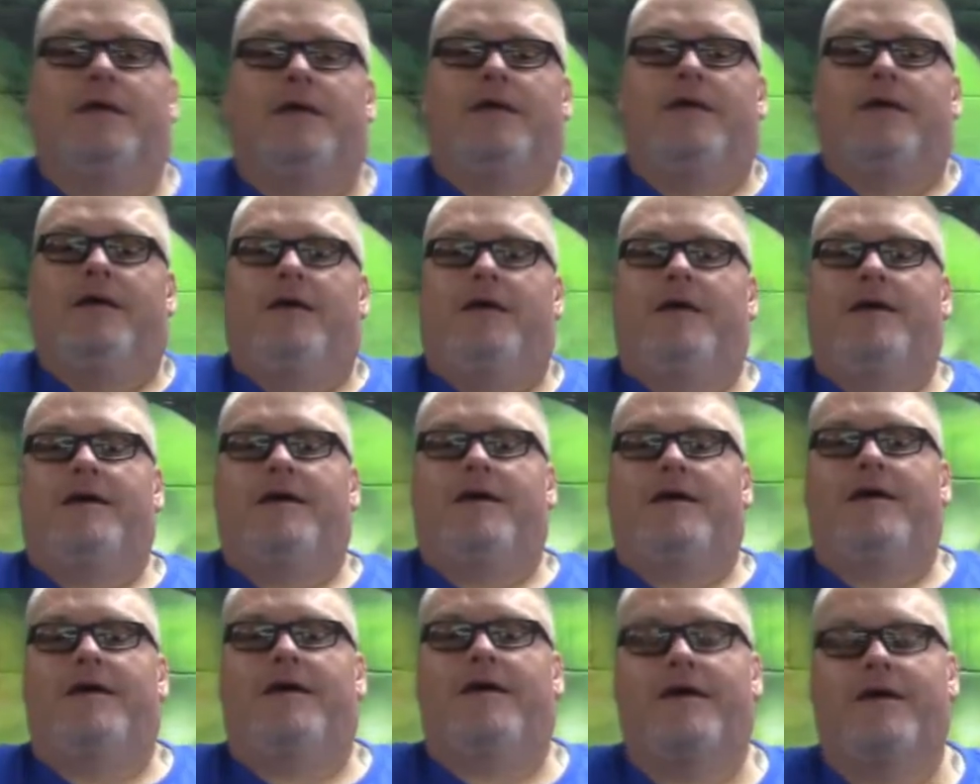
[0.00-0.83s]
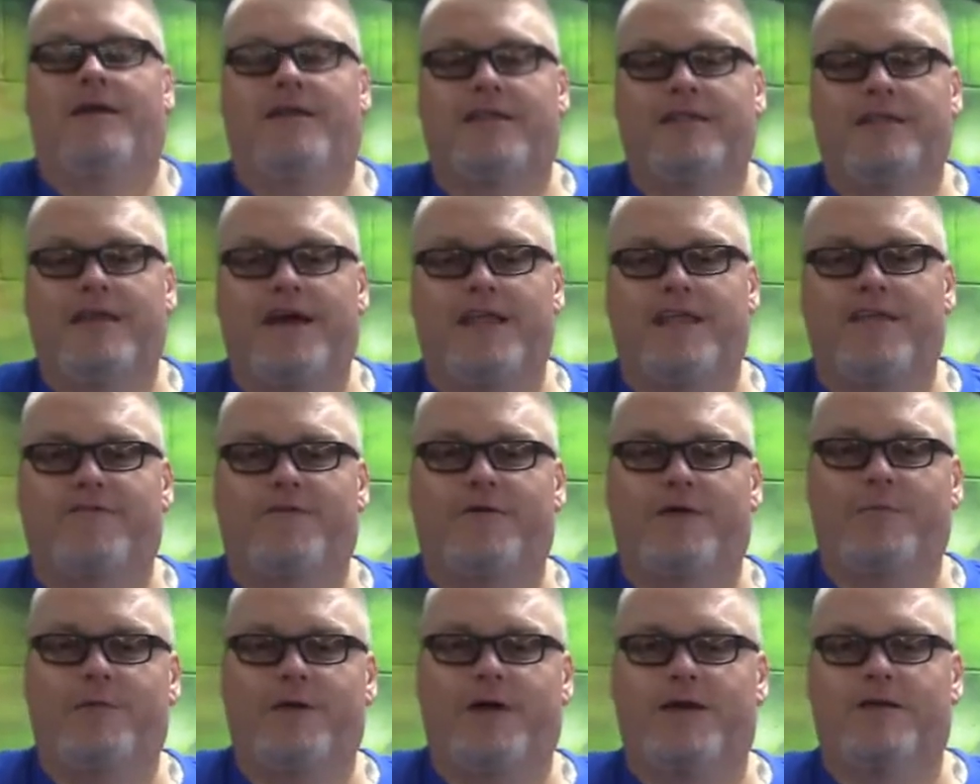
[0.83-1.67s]
pounds.
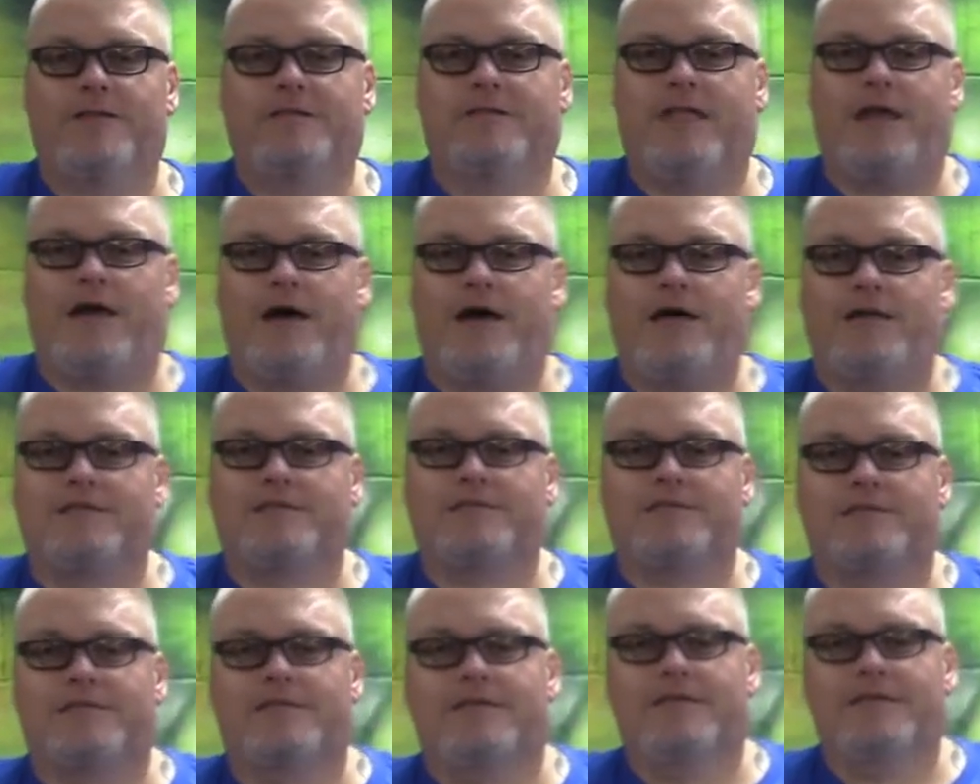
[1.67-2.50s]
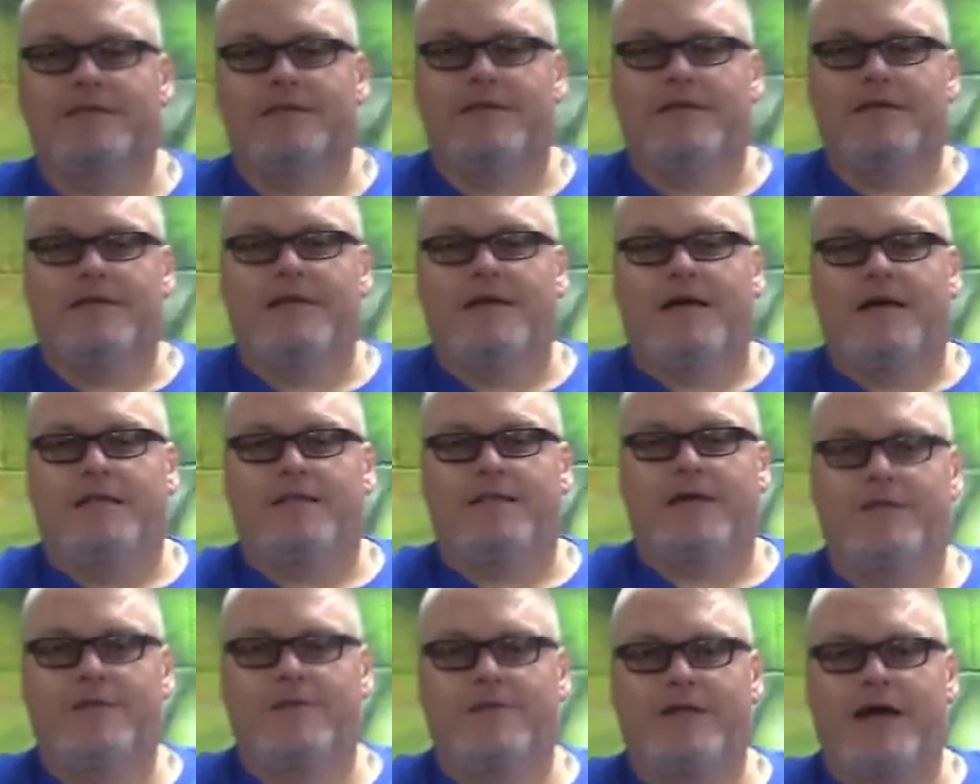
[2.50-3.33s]
94 pounds lost.
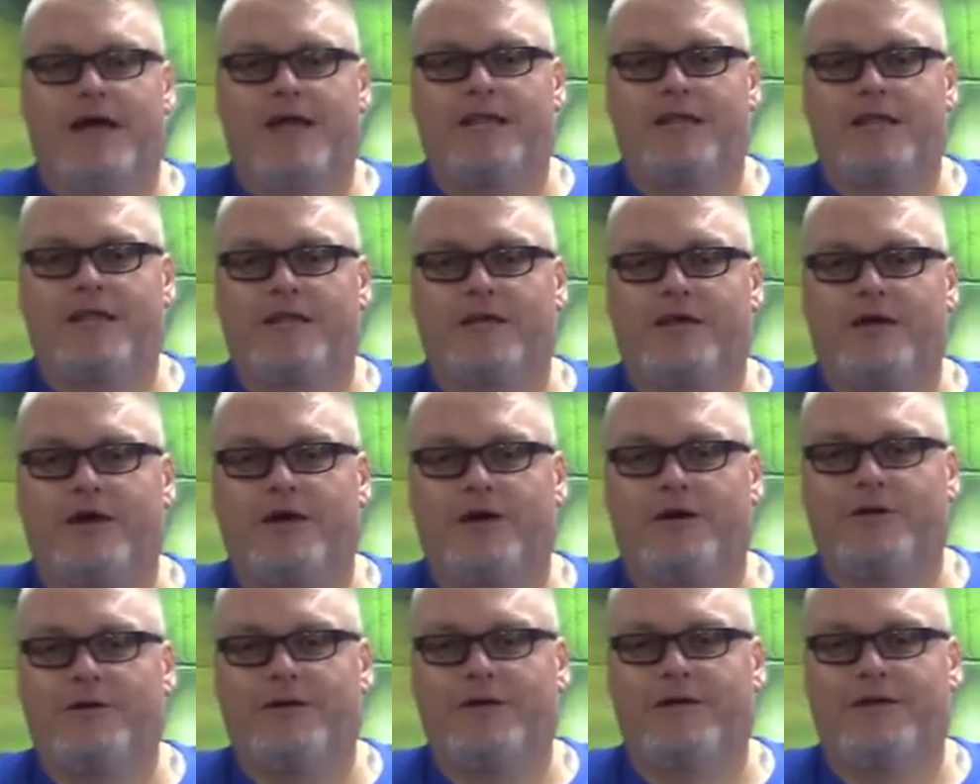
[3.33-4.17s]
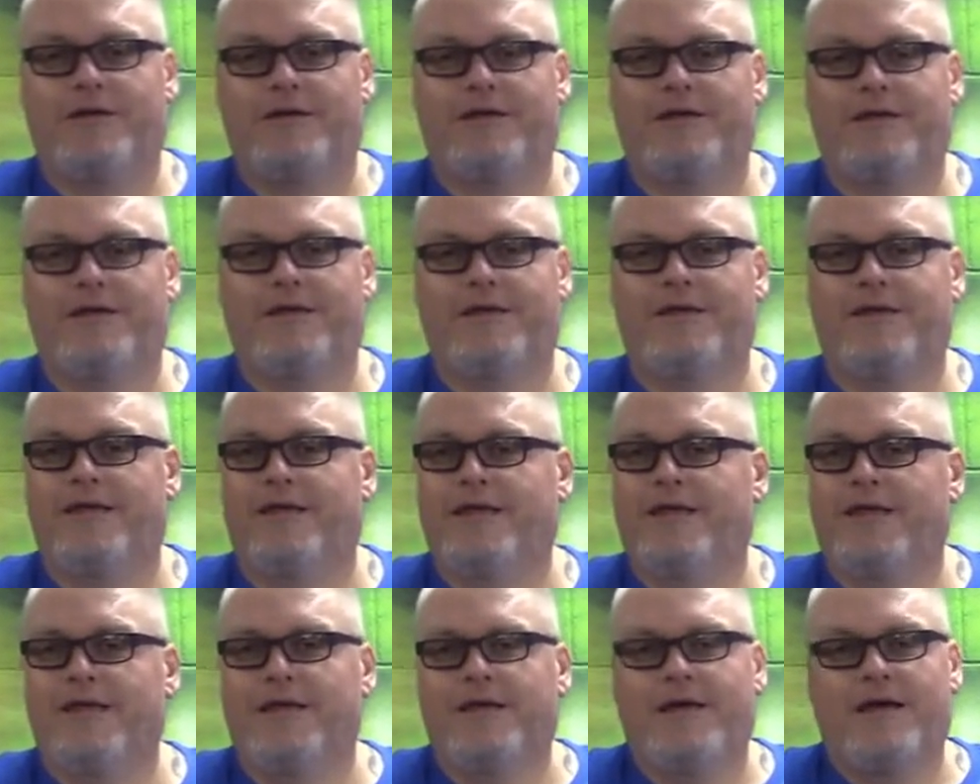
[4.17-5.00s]
Another 90 to go.
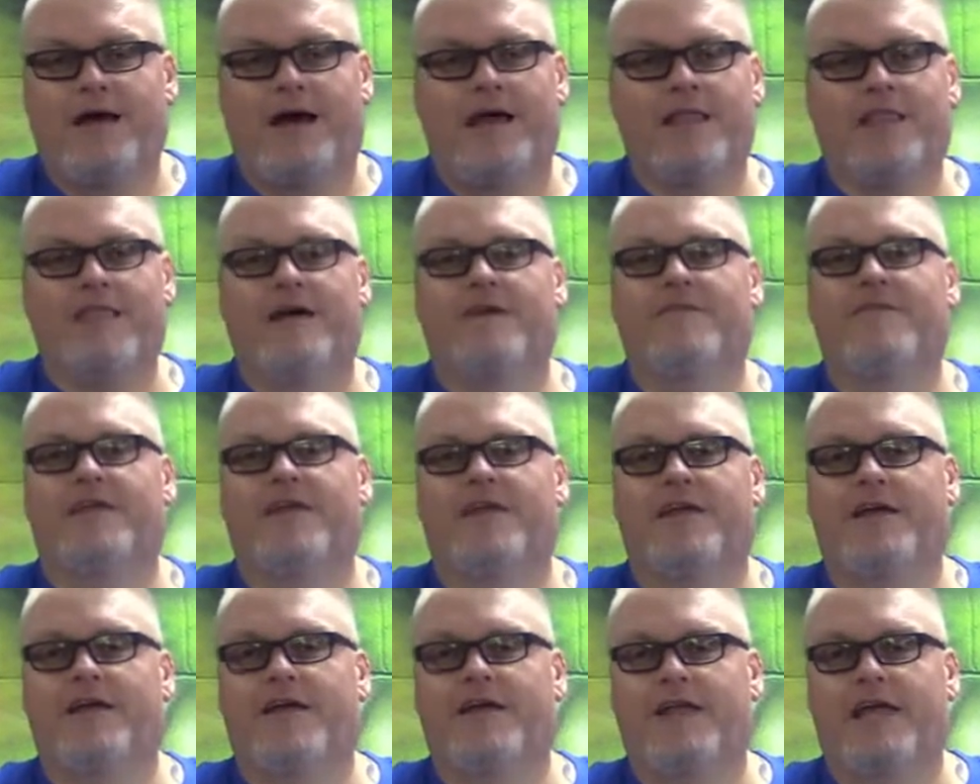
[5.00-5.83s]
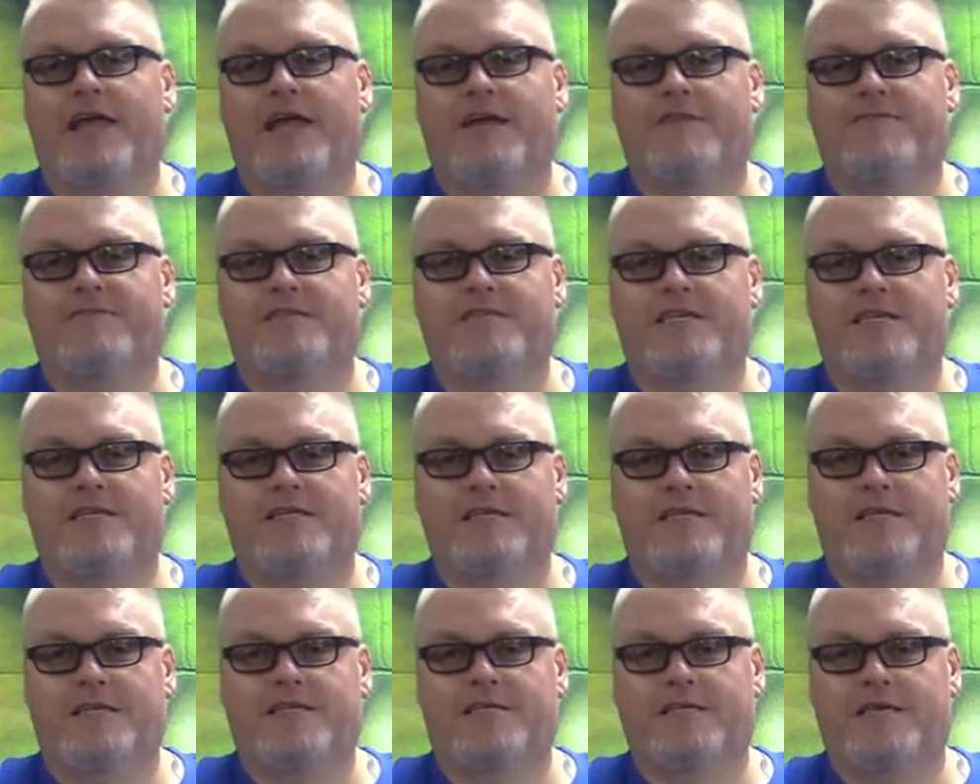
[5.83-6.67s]
I love it here at
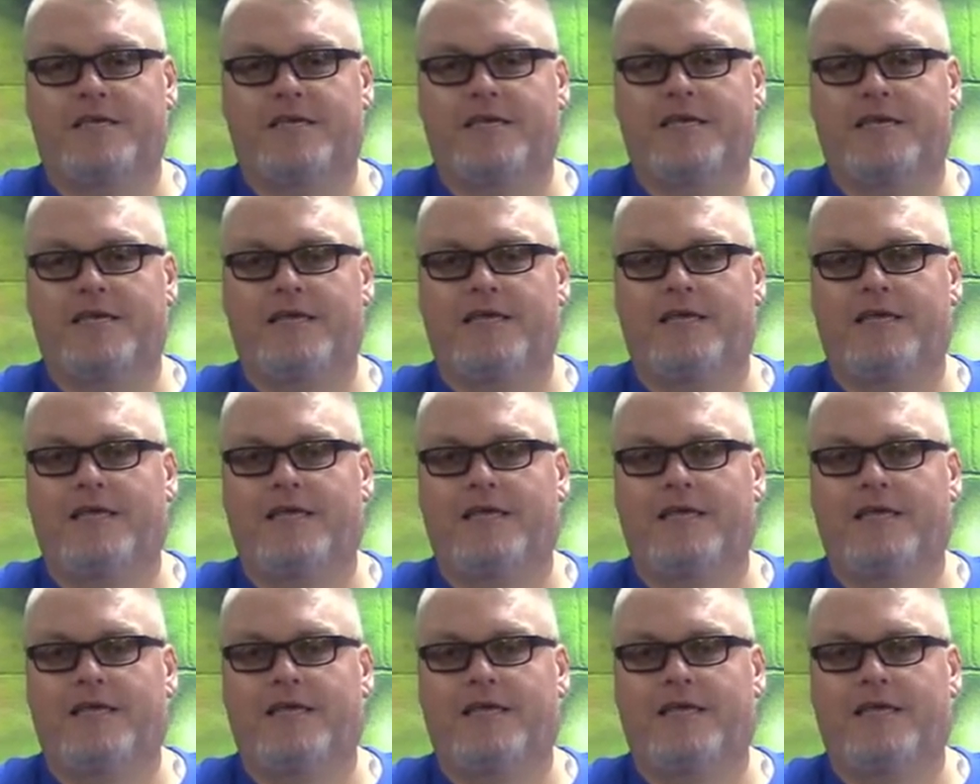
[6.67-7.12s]
AFCTC.